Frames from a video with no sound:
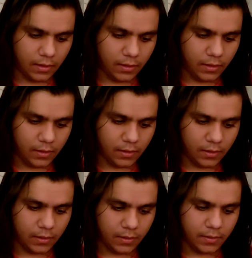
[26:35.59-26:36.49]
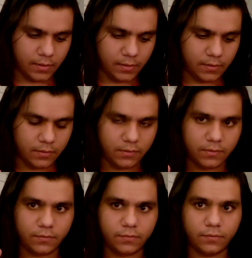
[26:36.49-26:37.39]
uh,
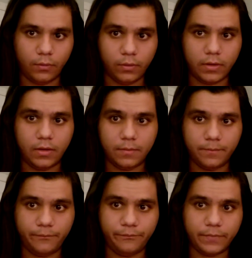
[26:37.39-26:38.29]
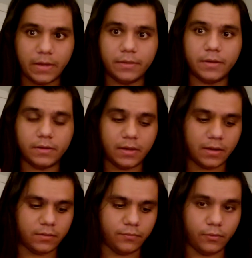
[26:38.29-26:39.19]
40. And then to
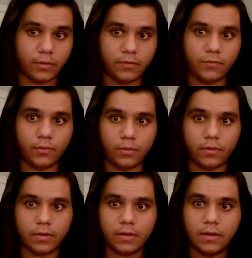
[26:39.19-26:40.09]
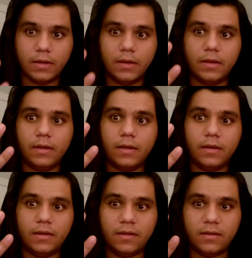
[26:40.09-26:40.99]
get to 44
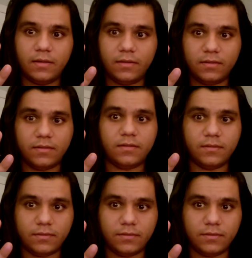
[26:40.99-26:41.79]
is